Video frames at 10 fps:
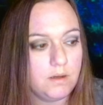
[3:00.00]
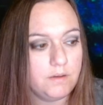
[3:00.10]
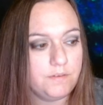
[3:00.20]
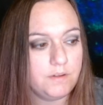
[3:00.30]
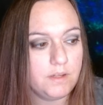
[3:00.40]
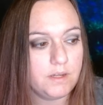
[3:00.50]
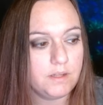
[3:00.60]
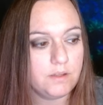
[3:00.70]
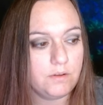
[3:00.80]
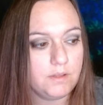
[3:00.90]
I feel like a
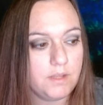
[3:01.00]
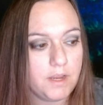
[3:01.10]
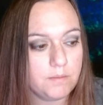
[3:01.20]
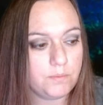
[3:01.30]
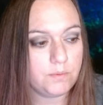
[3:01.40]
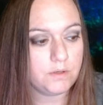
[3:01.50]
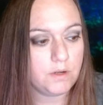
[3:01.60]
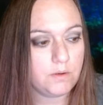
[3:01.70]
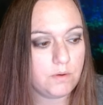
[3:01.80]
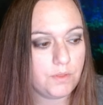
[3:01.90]
little lamp would
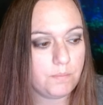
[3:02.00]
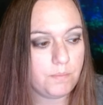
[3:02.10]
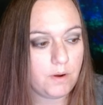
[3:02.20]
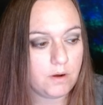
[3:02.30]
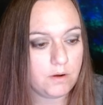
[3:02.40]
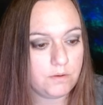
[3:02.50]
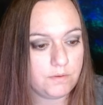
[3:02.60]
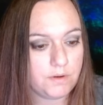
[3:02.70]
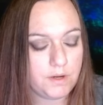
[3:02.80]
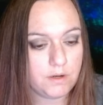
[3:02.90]
go on the bar
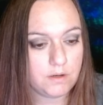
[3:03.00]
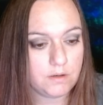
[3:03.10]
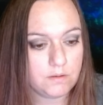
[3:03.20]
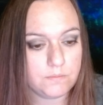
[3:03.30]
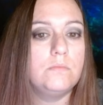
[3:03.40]
over here.